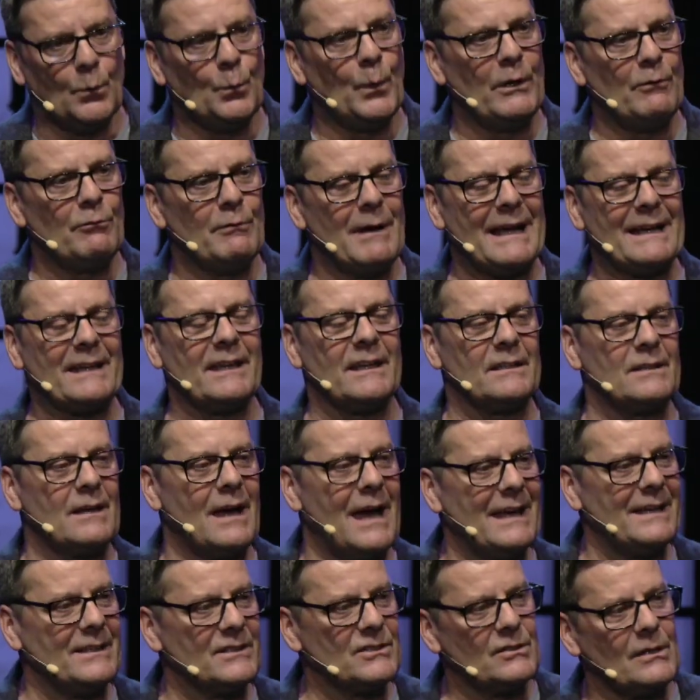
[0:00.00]
We
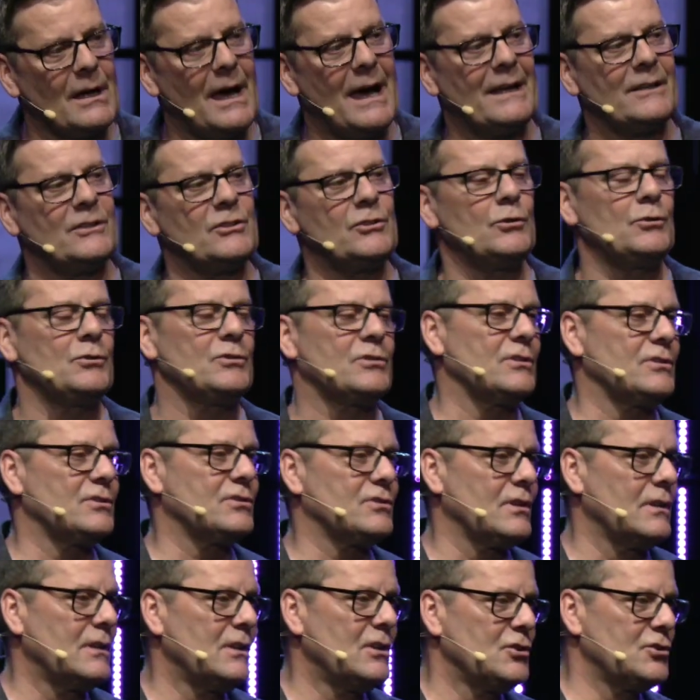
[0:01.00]
recognize God
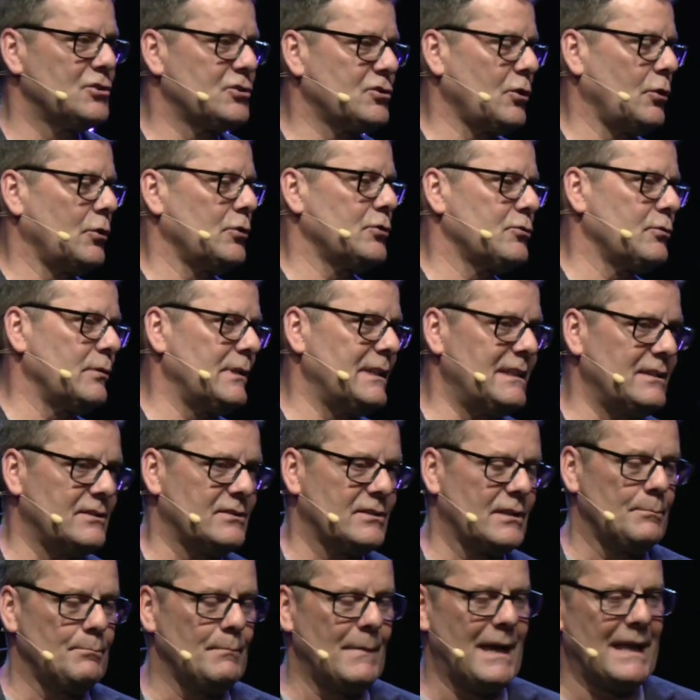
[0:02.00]
uses surgeries and